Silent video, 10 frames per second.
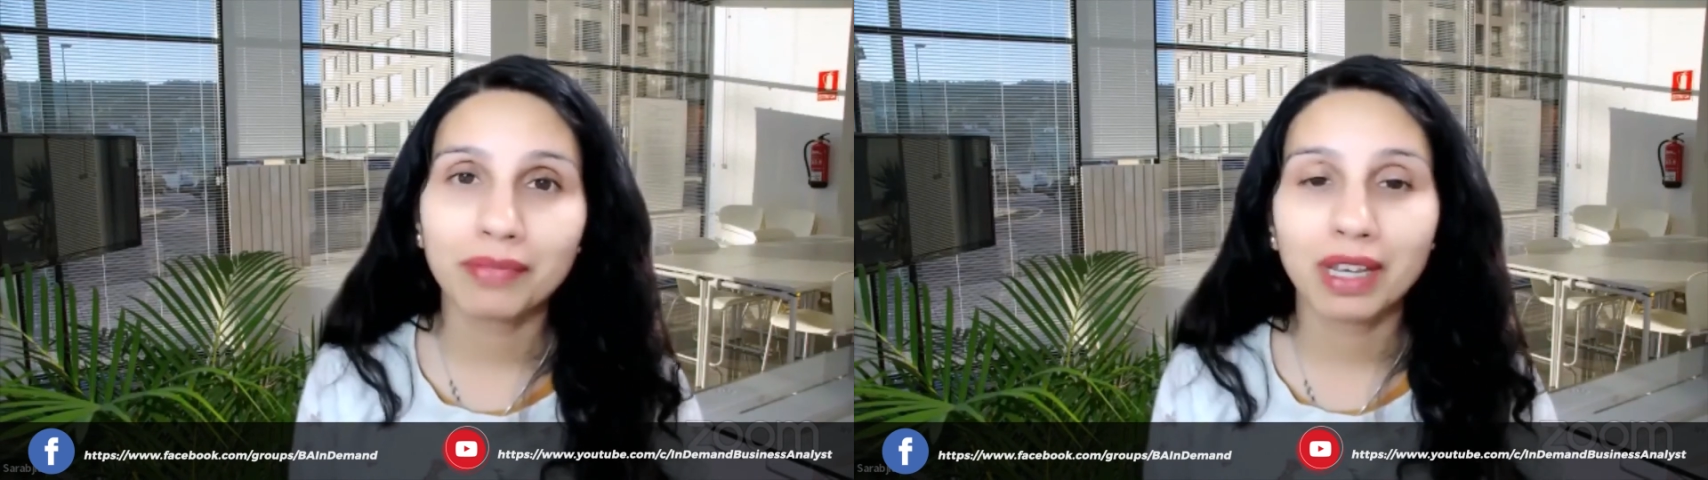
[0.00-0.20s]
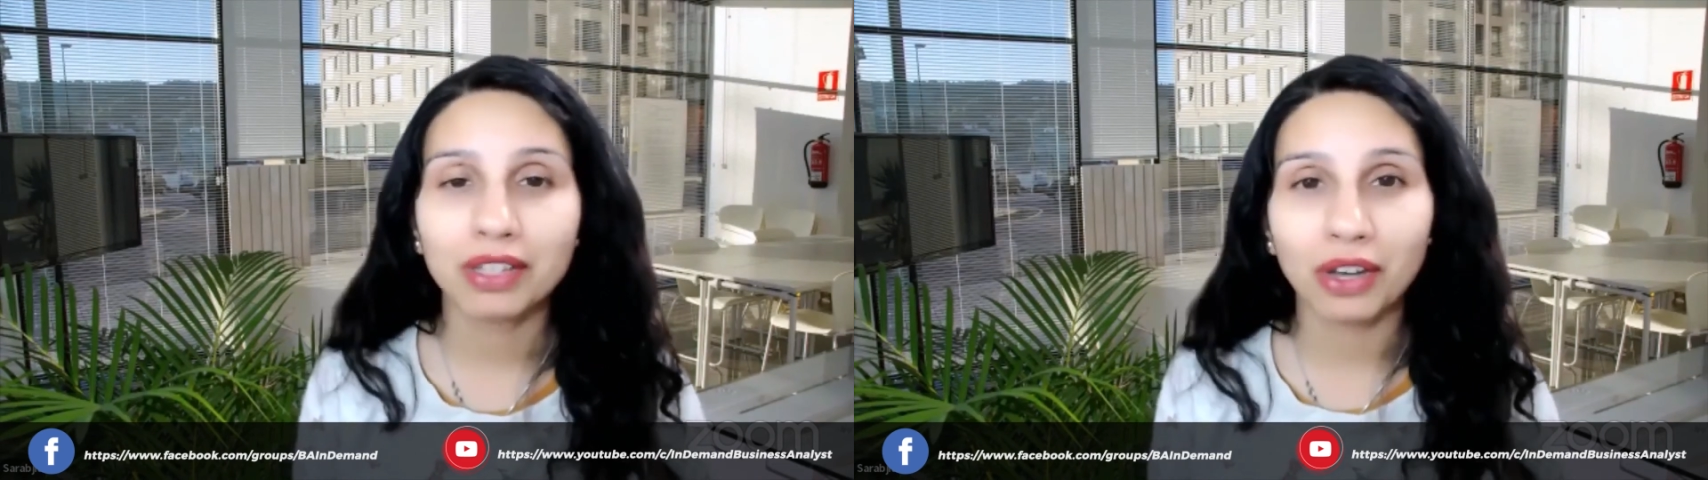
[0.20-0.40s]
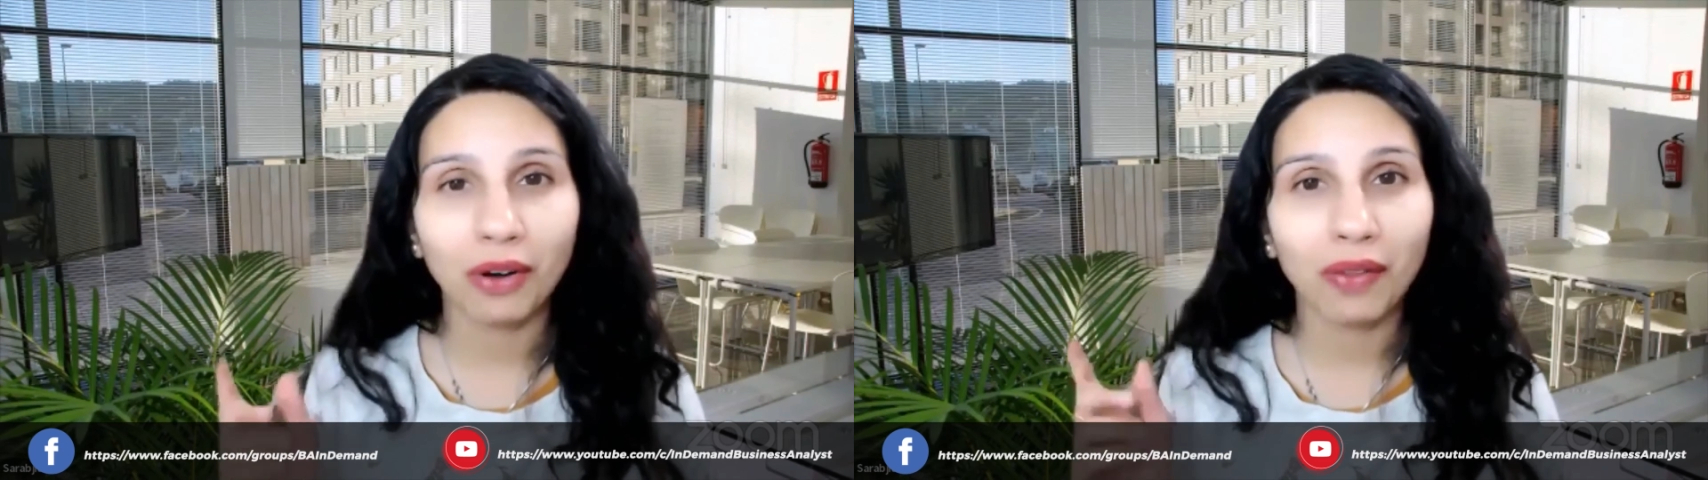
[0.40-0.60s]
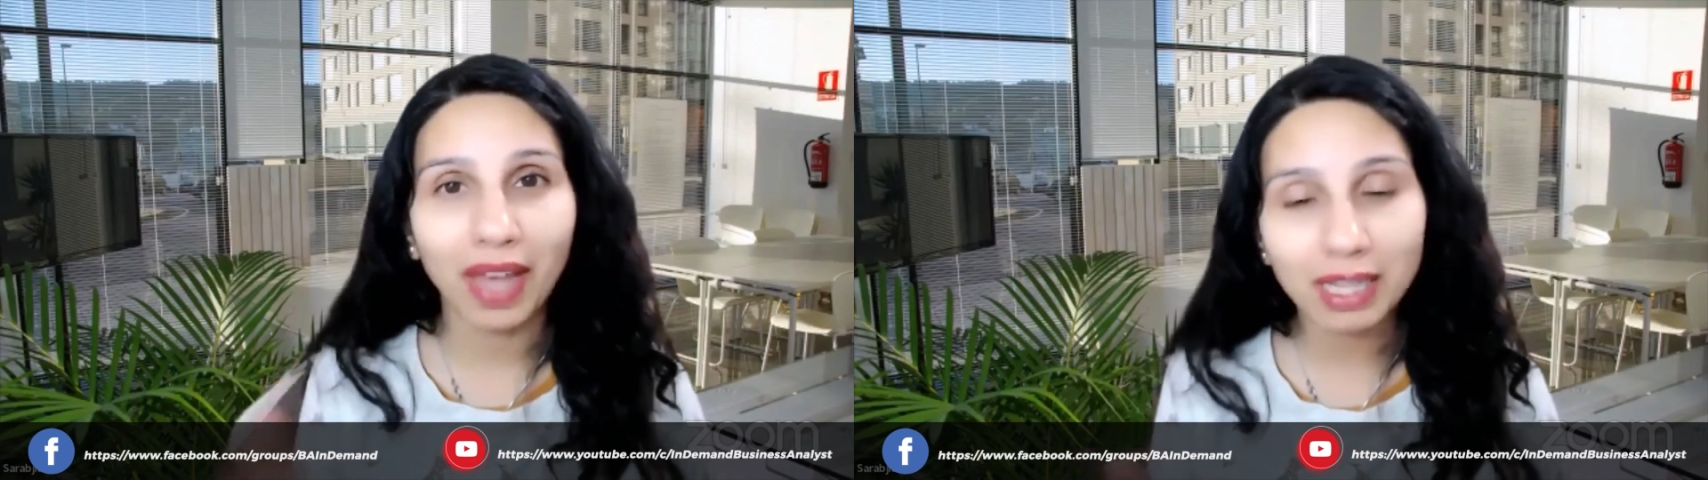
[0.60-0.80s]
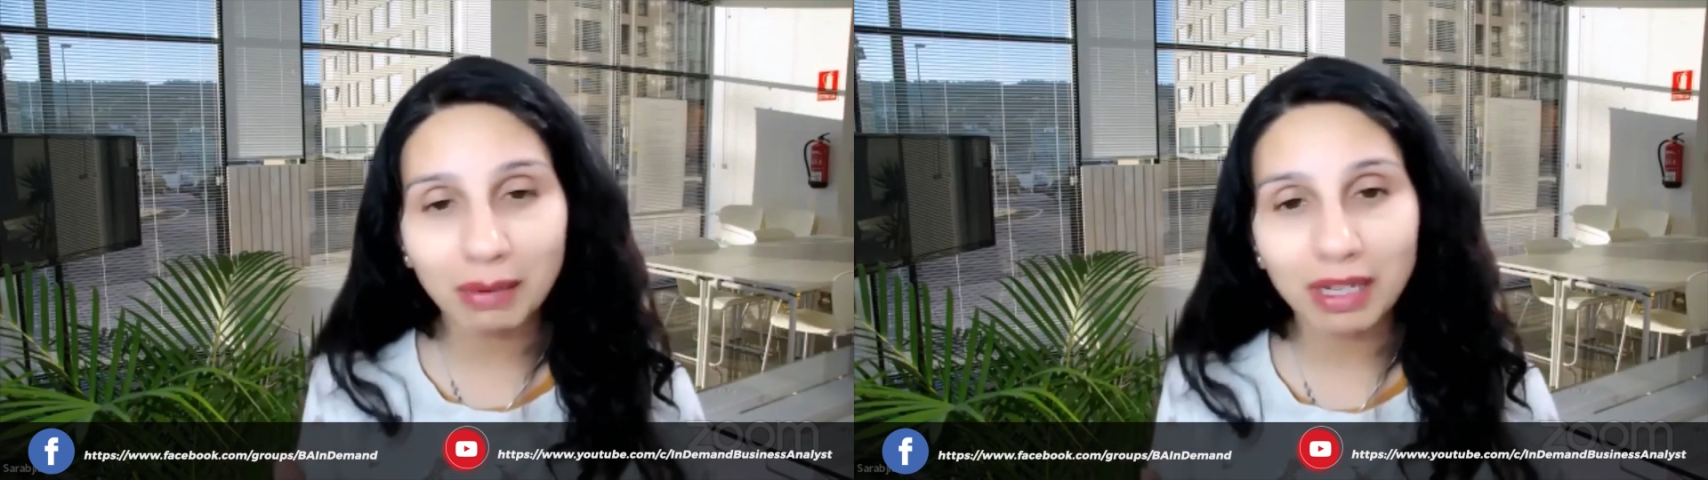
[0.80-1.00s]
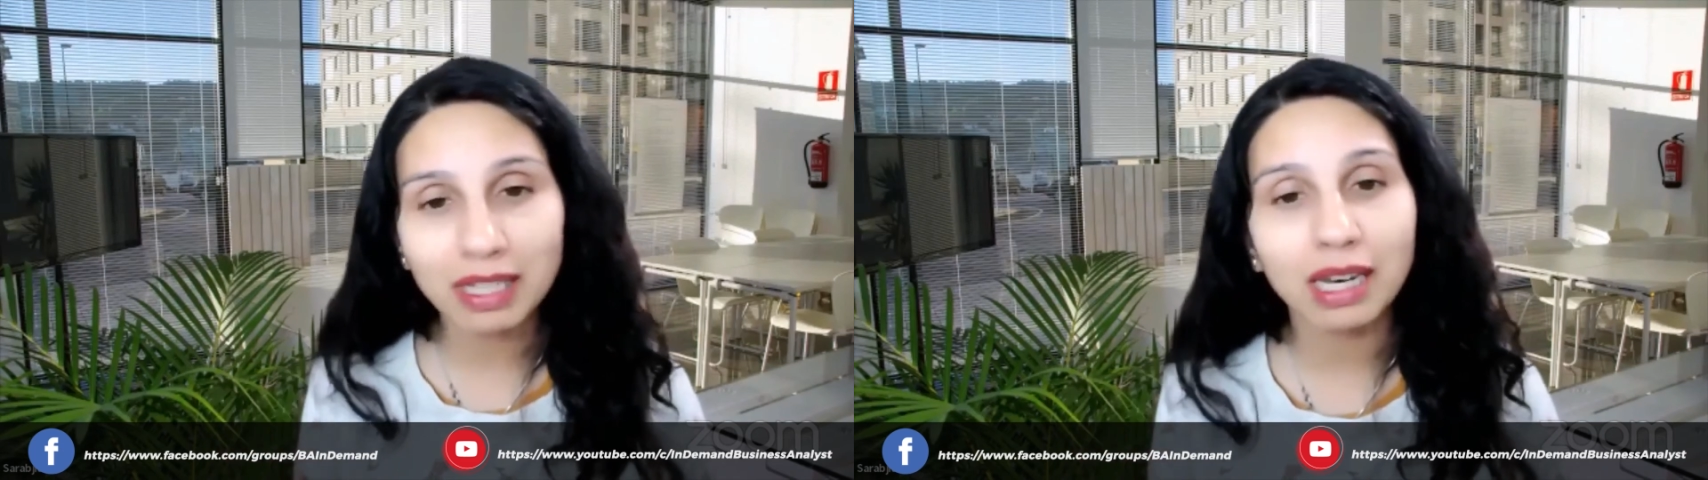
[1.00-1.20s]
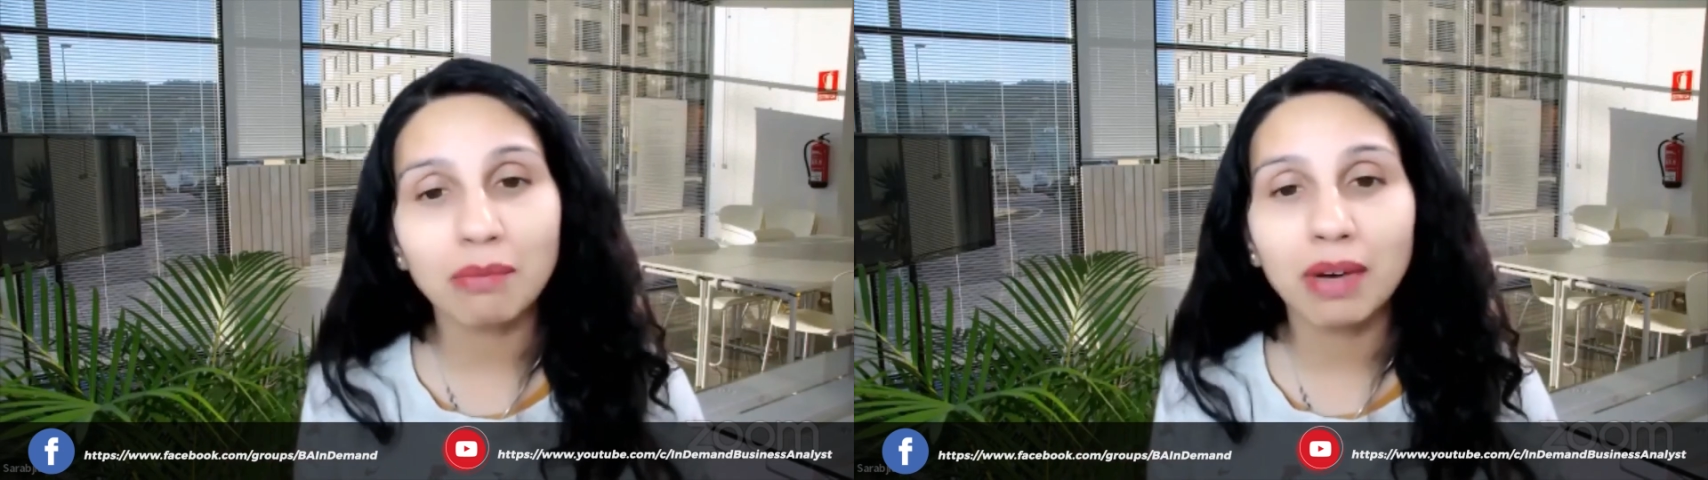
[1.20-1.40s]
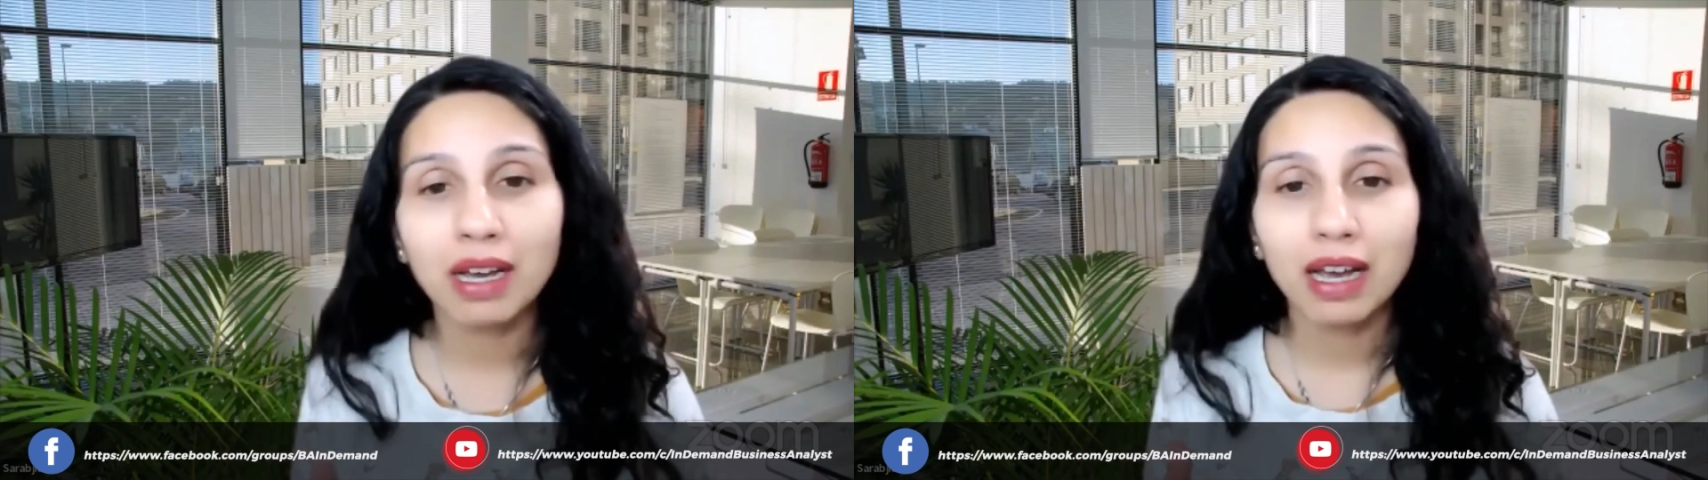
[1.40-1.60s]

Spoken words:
So that's my tip.